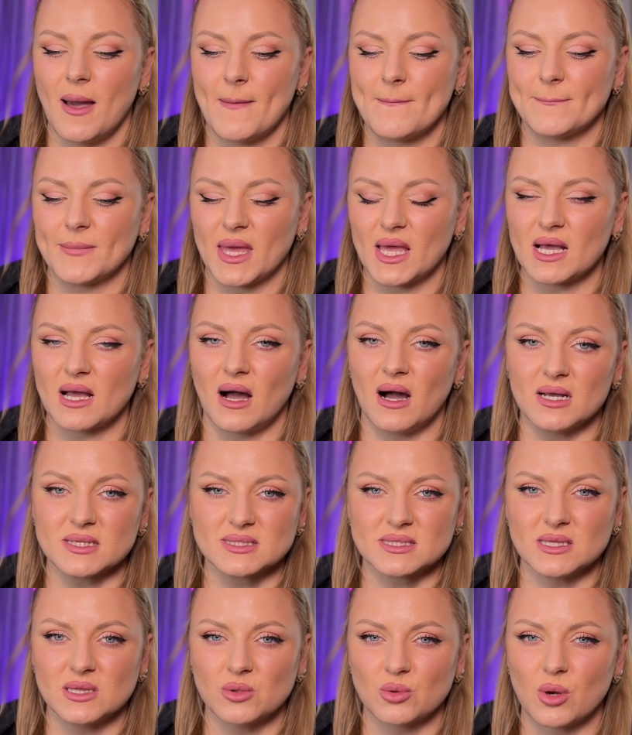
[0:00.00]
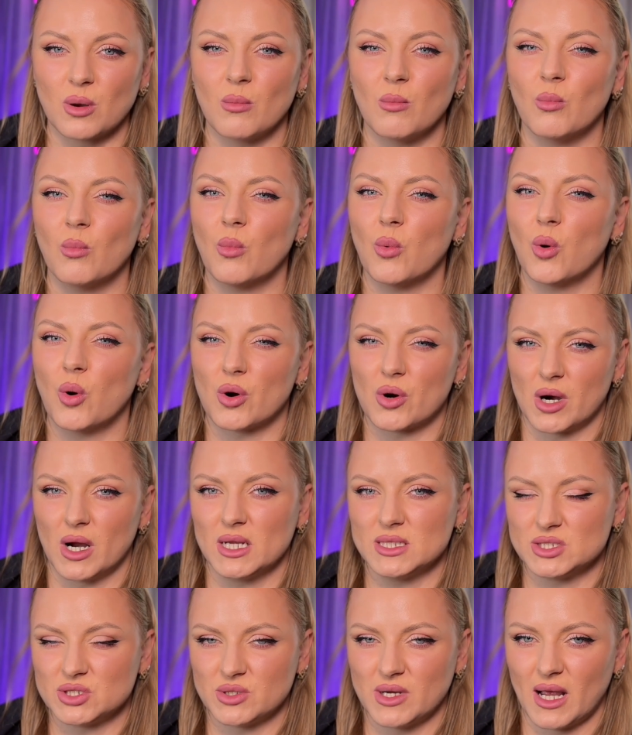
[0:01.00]
make us look more
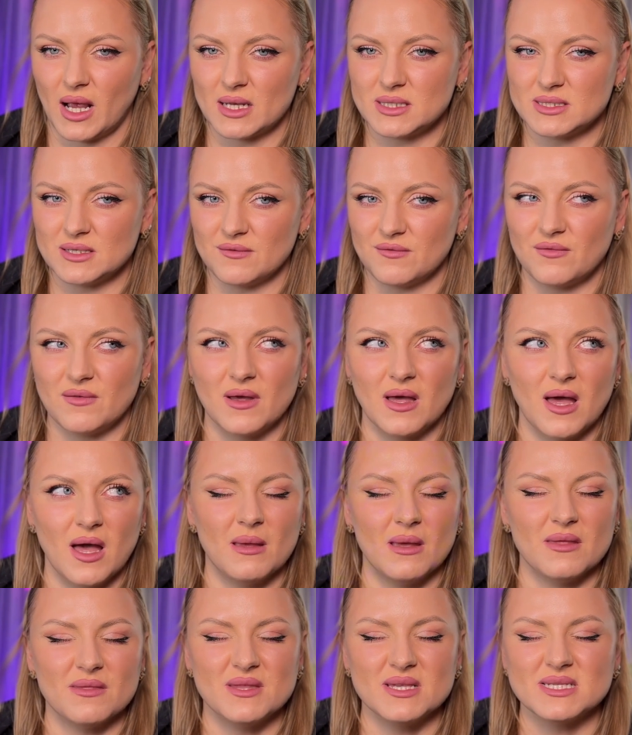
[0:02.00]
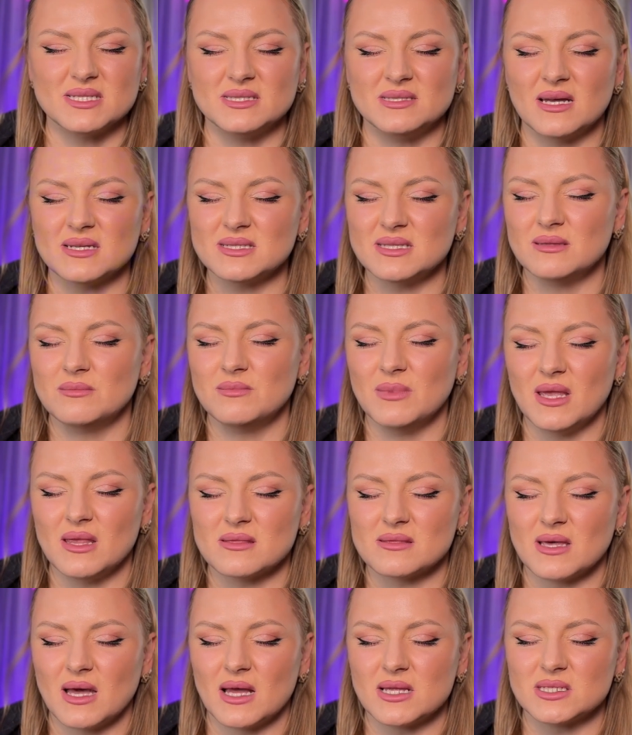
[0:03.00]
attractive. This doesn't
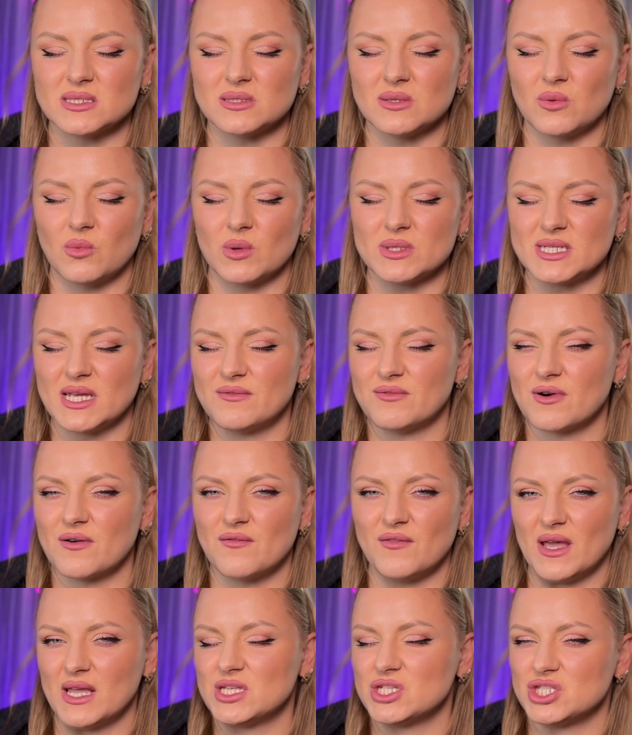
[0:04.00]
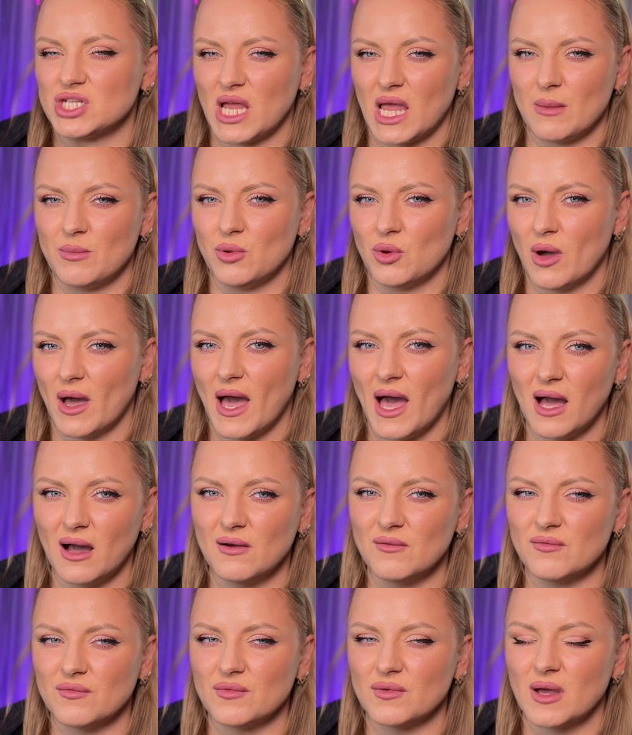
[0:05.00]
mean that whatever face shape you
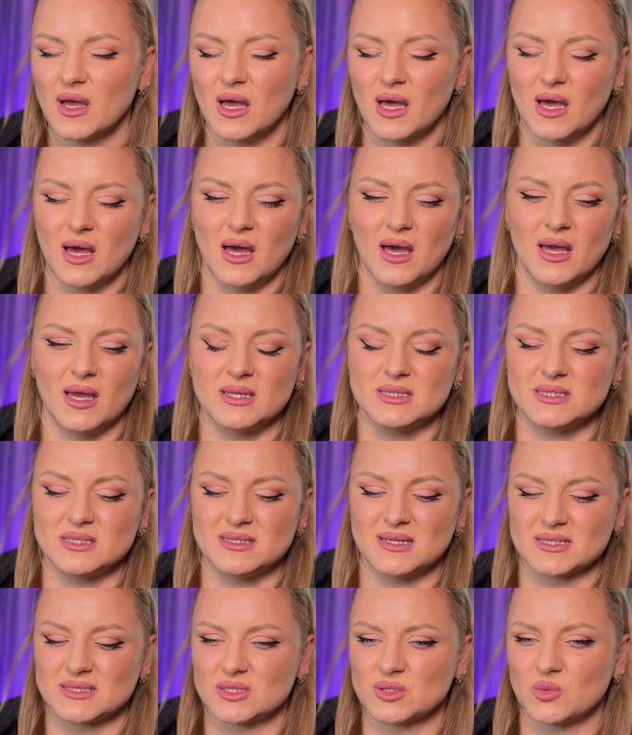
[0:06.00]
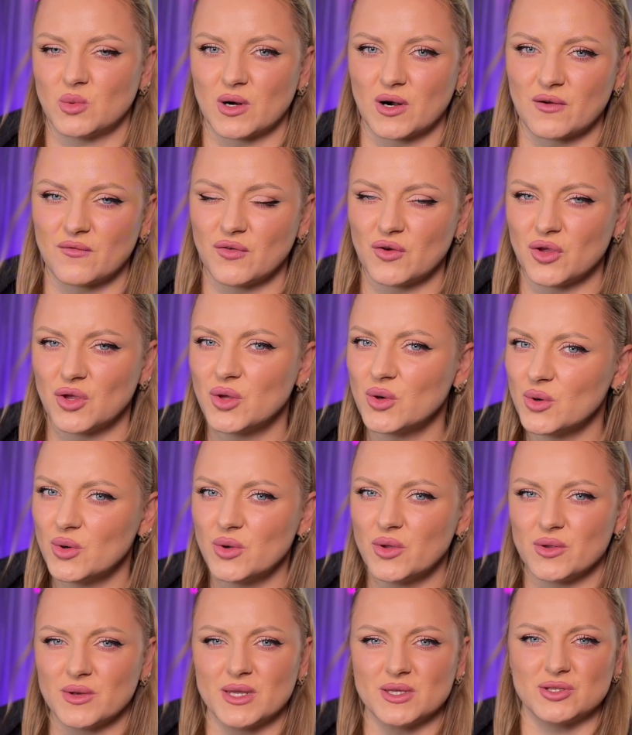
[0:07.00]
have, it doesn't work for you.
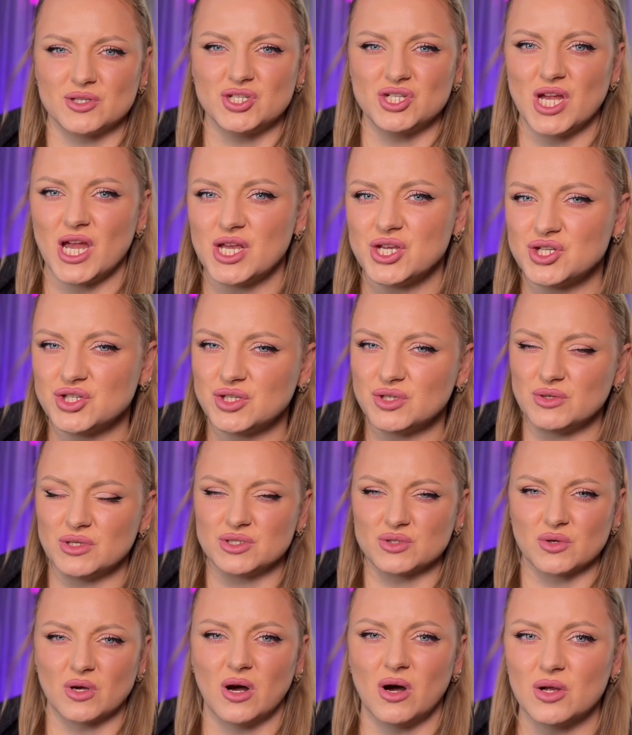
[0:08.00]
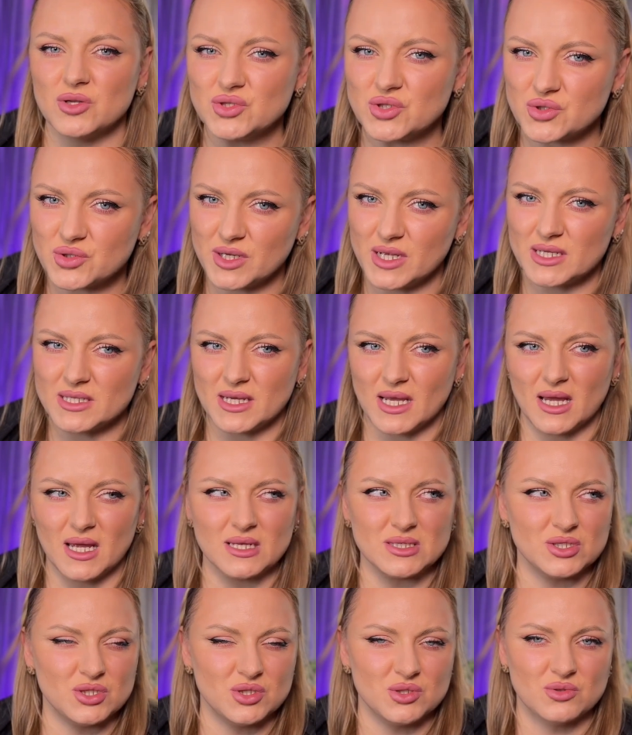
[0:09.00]
You need to change it, you need to contour it,
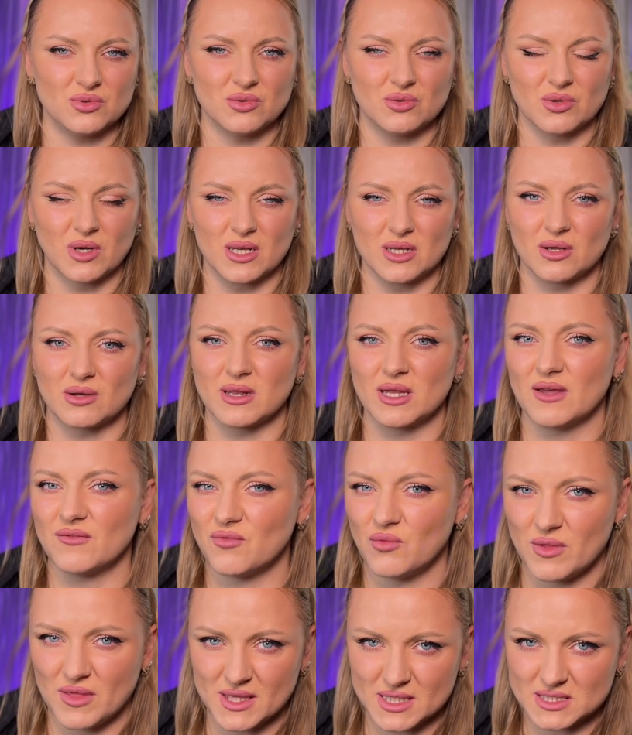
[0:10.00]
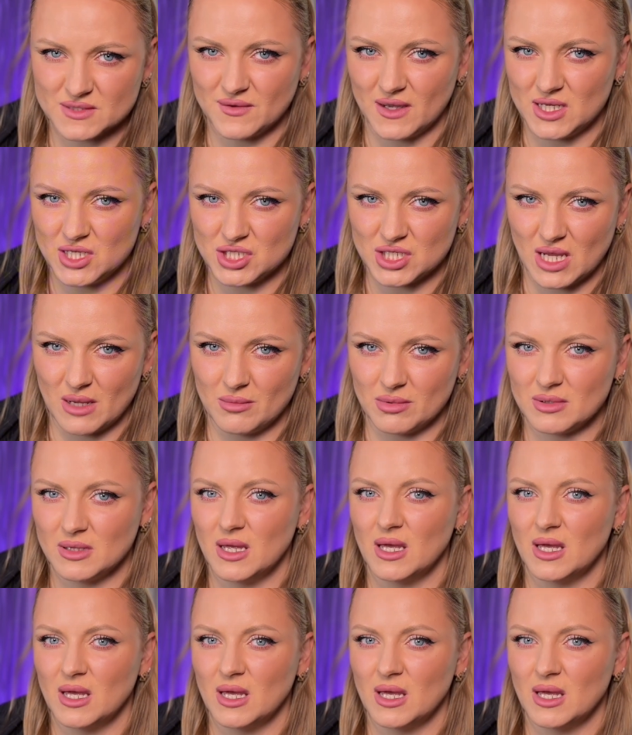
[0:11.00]
and you cannot live with this face shape.